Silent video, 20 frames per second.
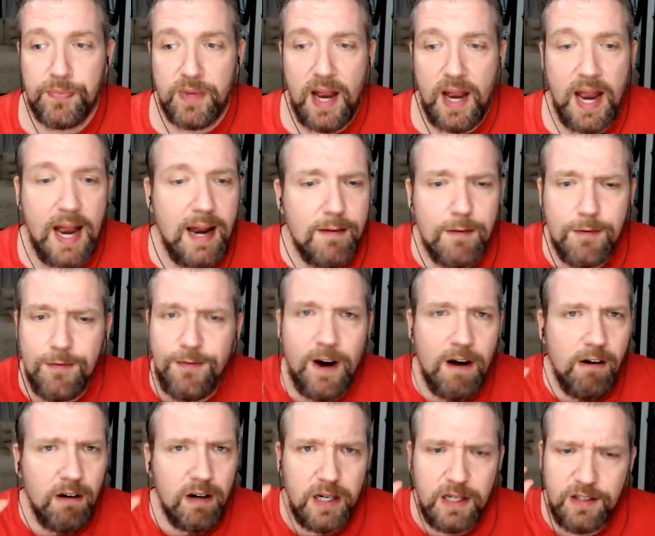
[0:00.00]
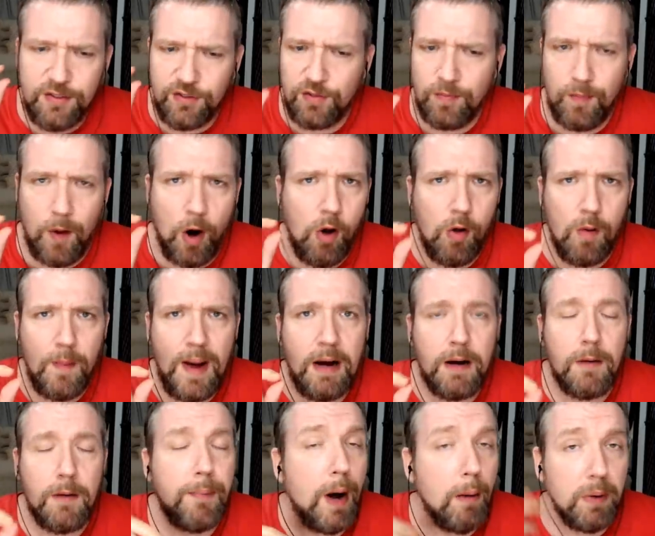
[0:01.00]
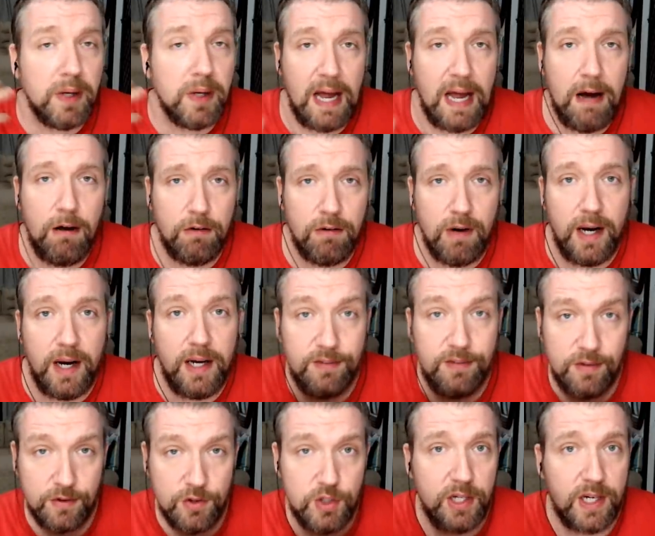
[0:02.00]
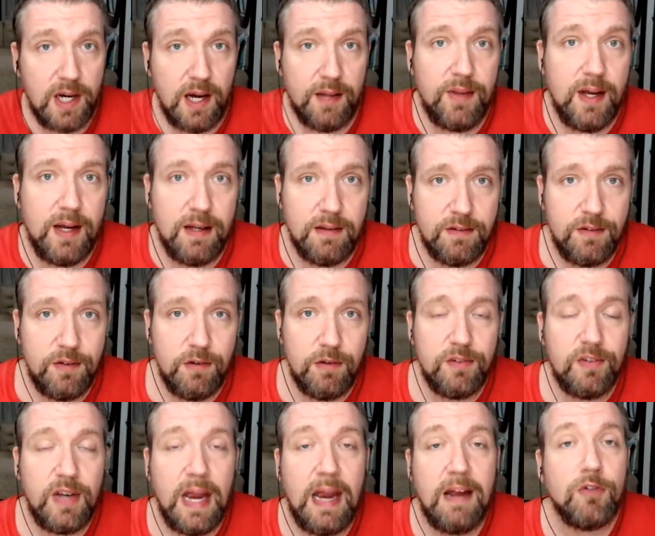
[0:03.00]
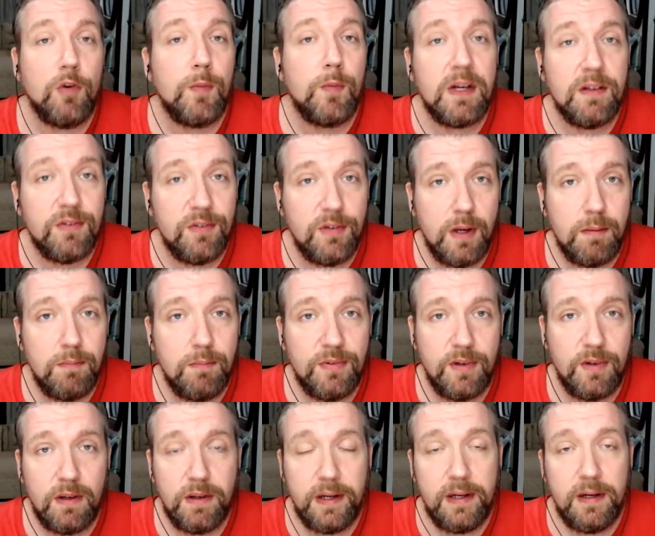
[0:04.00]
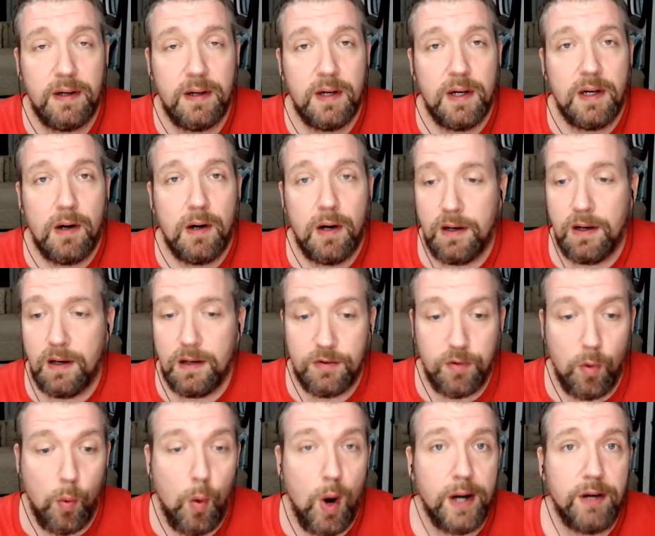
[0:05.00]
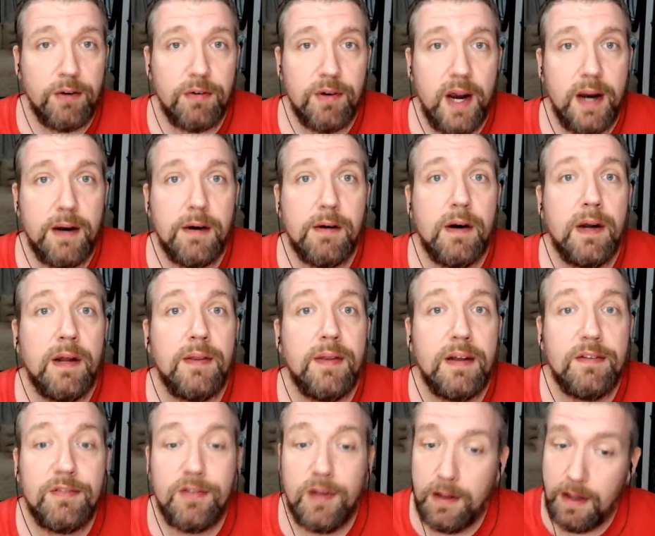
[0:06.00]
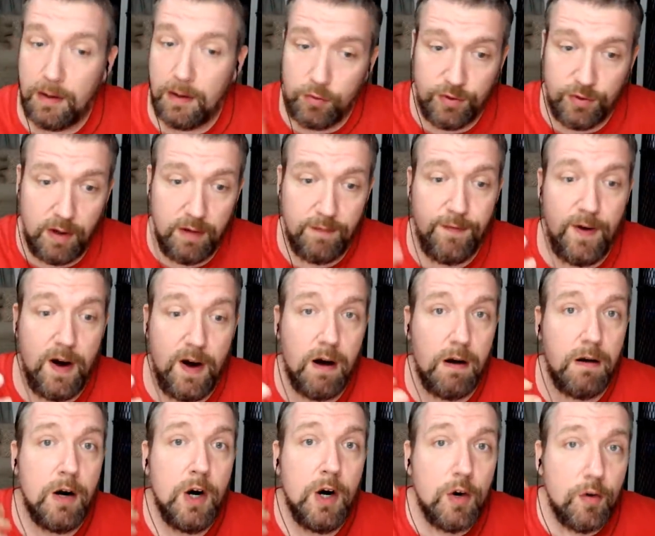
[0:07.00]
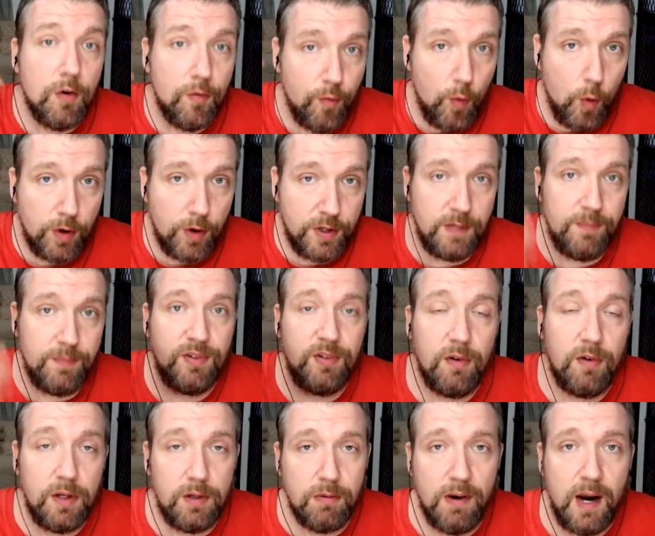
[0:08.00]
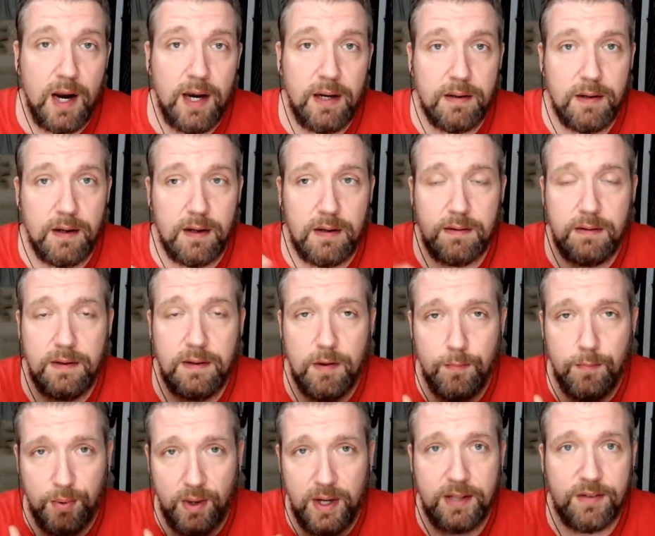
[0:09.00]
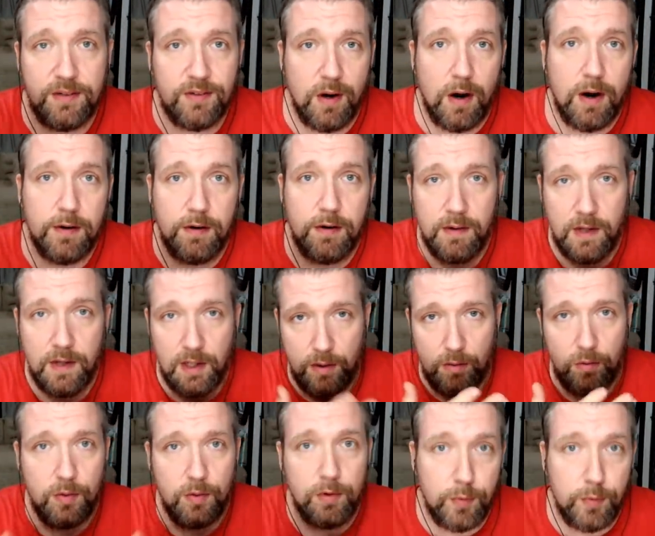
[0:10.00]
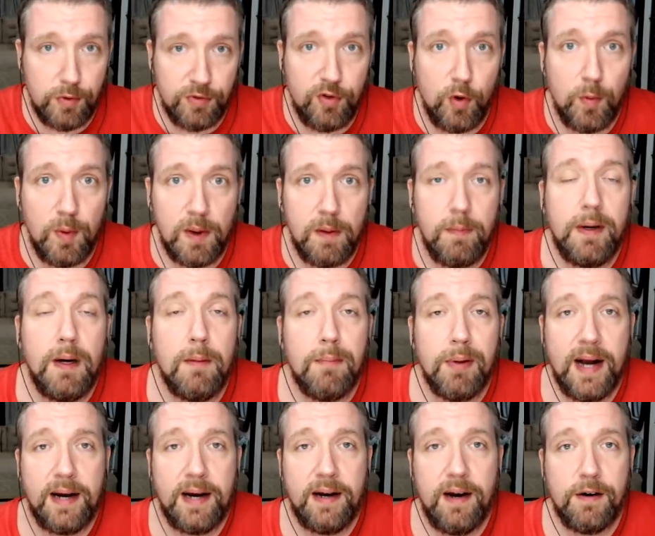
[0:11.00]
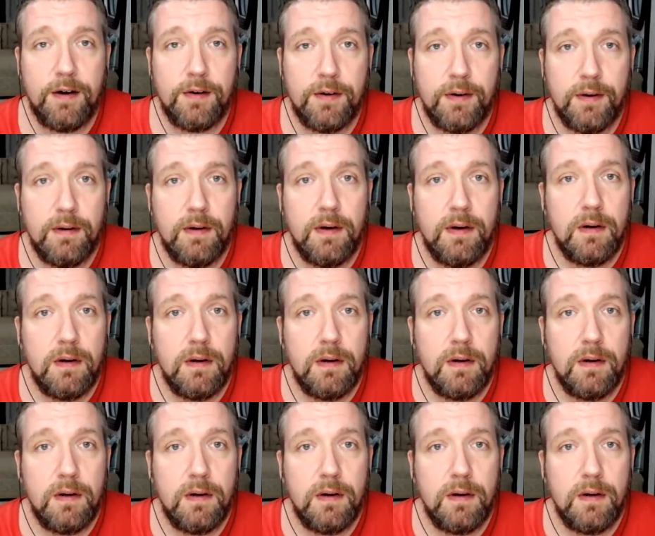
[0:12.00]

And very small amount of public outcry essentially got that series canceled because Tim Seeley uh, is a white creator, and they said that was unfair for Tim Seeley to write, uh, you know, Blade's Daughter, would presumably be a black character,